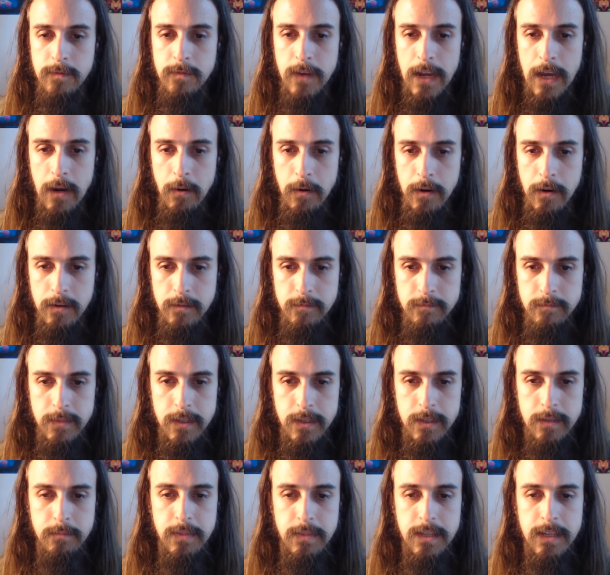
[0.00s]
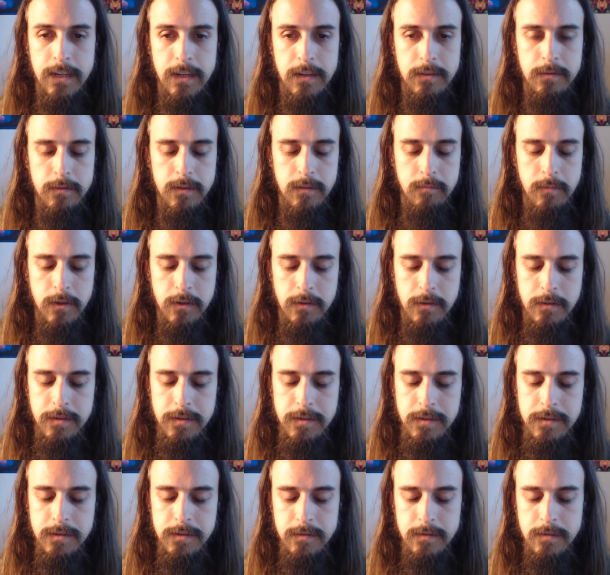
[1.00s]
flower beginning to
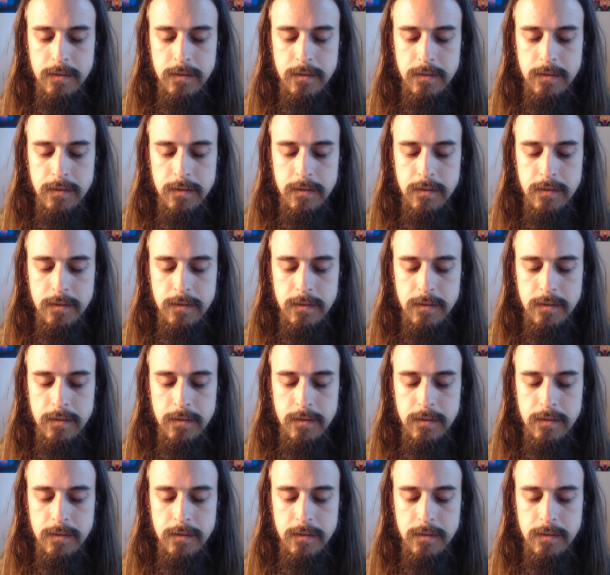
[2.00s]
emerge